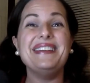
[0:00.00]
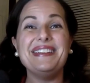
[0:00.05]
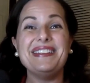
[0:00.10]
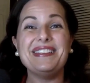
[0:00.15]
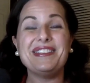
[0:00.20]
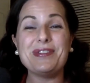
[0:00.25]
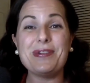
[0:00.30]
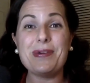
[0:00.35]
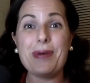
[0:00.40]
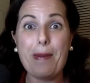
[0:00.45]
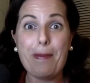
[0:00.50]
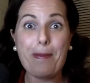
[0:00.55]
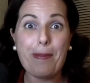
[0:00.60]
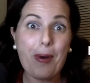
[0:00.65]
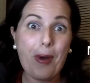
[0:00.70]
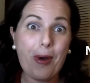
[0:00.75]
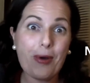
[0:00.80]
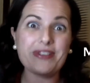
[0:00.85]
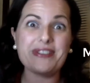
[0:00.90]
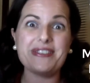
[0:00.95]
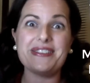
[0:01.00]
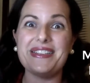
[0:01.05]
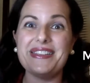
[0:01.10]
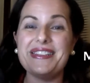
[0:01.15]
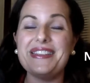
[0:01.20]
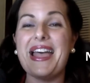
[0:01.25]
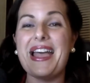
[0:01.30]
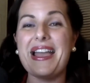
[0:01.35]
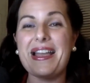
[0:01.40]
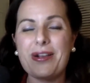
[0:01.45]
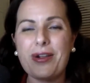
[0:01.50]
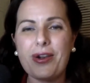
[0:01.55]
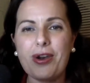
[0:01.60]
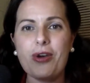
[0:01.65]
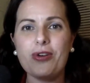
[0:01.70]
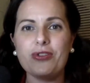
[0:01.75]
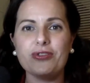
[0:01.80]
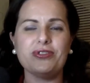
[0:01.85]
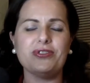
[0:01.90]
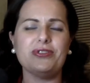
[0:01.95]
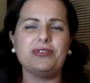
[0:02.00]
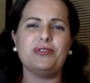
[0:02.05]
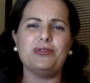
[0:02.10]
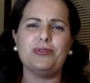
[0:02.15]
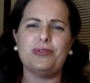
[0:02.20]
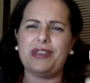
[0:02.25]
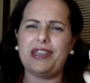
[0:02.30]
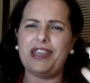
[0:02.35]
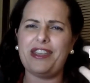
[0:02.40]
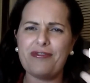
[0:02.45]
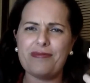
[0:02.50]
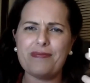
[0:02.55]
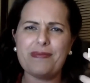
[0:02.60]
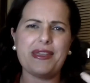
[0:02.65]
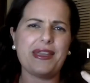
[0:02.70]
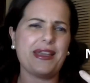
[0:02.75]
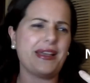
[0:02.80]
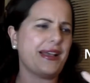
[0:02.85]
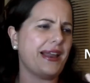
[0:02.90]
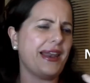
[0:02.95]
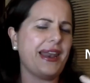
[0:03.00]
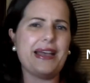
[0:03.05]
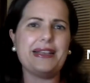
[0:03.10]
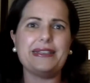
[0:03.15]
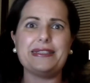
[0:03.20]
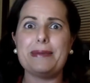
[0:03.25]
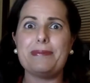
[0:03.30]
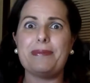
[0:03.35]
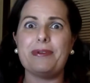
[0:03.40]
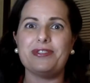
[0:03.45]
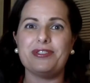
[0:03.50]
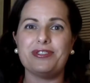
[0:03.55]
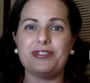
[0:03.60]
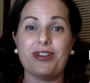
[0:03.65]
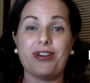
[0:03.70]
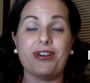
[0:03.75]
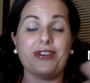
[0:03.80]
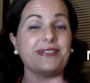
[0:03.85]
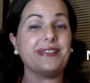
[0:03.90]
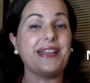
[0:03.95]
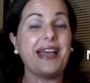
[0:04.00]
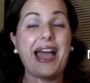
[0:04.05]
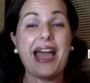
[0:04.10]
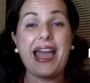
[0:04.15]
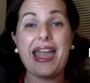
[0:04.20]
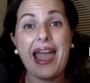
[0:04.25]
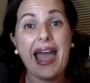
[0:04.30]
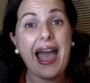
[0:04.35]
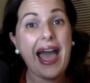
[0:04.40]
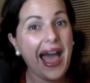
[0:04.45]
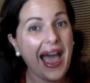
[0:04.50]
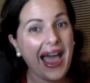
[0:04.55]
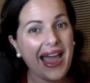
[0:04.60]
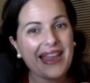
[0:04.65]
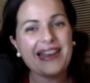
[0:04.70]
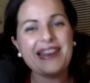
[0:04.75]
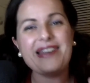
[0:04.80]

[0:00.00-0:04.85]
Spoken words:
to approach them that close to give me a class about stocks. I highly